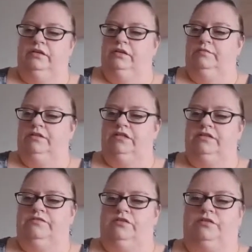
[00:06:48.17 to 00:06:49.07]
let me just
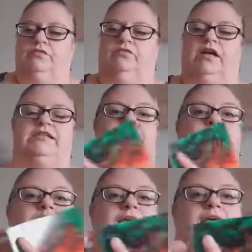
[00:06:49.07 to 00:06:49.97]
have a look. Right,
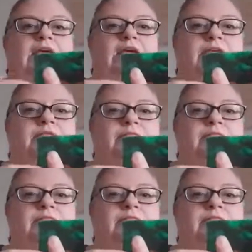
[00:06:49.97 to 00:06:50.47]
up here